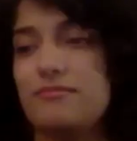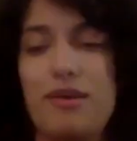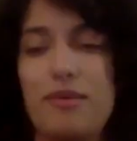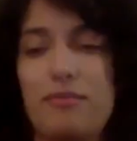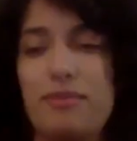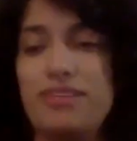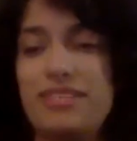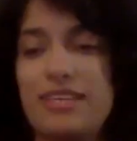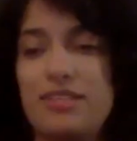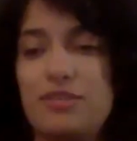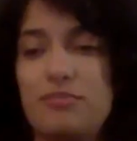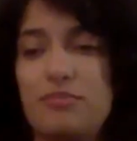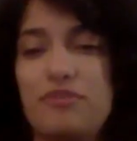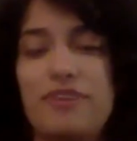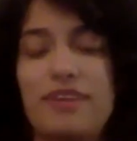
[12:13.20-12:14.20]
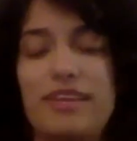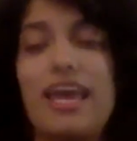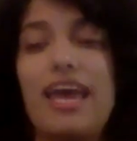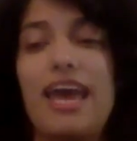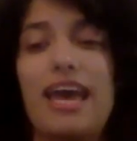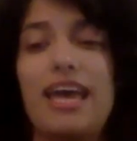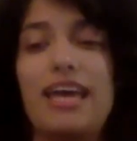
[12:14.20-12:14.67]
makes sense. Perfect.
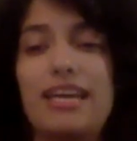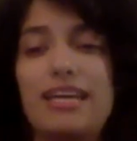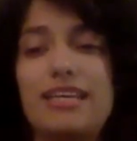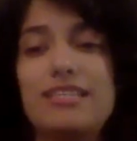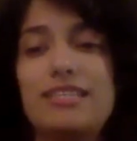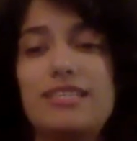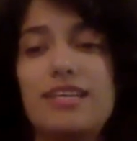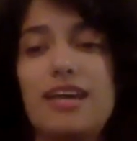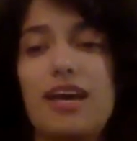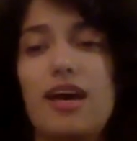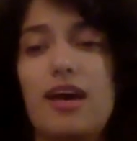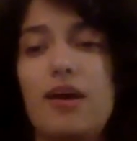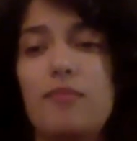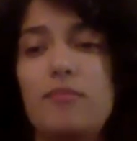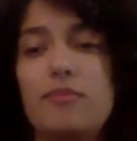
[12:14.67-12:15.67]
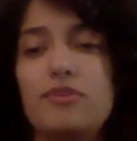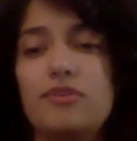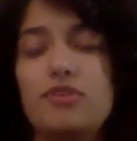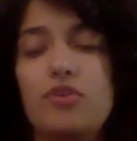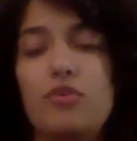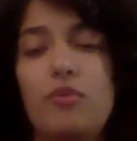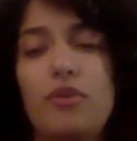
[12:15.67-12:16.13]
And
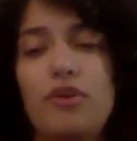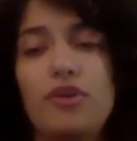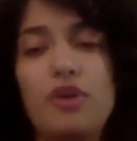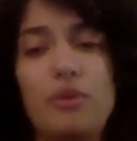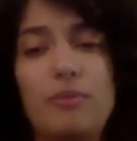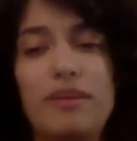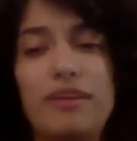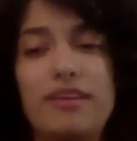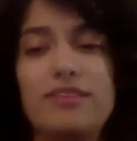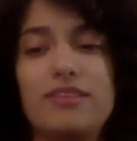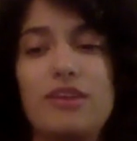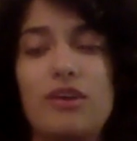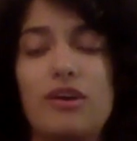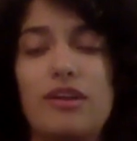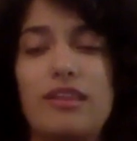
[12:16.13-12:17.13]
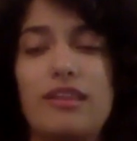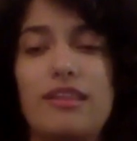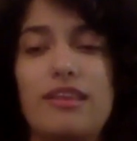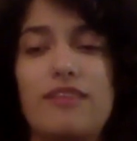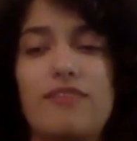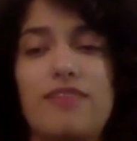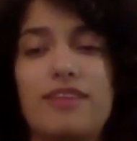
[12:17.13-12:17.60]
so what are your opinions on the
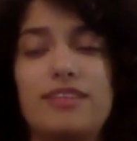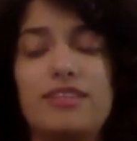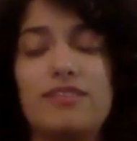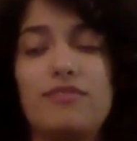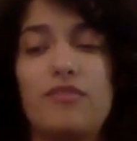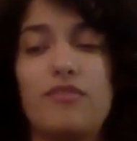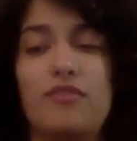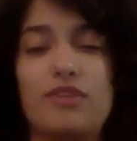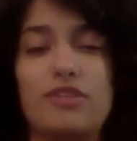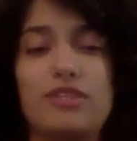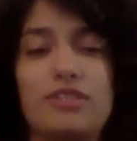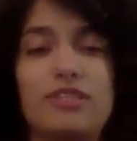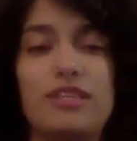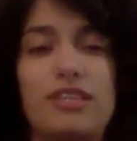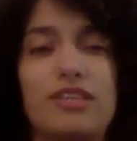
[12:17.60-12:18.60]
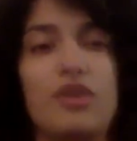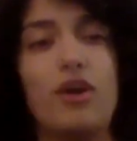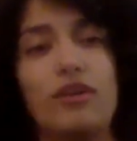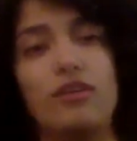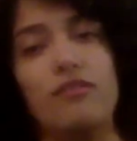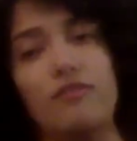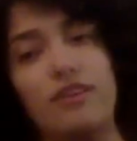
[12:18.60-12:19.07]
invasive versus the
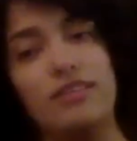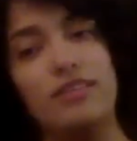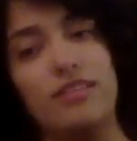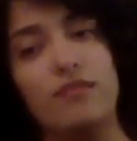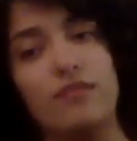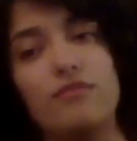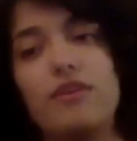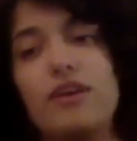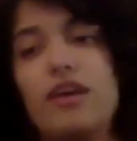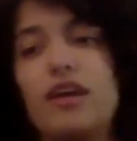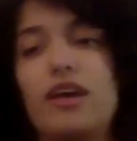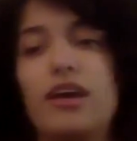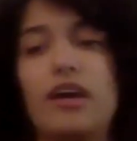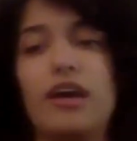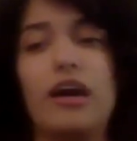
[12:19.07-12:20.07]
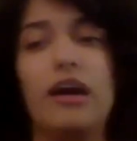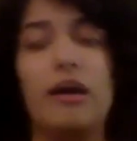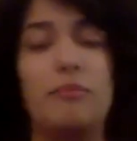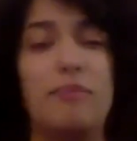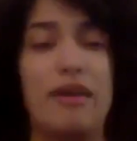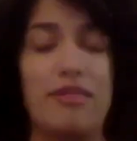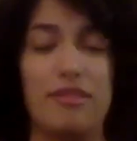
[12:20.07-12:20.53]
non-invasive
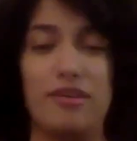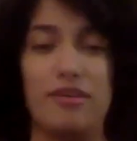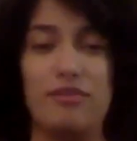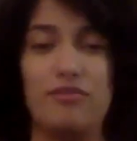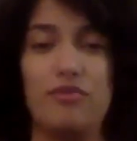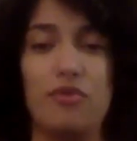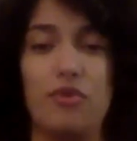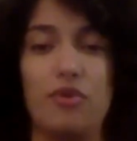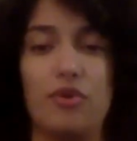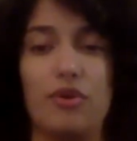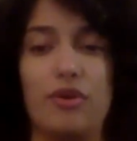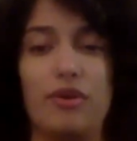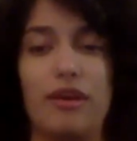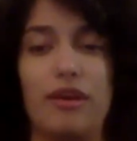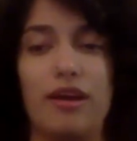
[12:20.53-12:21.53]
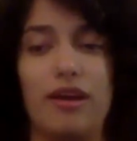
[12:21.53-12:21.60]
method for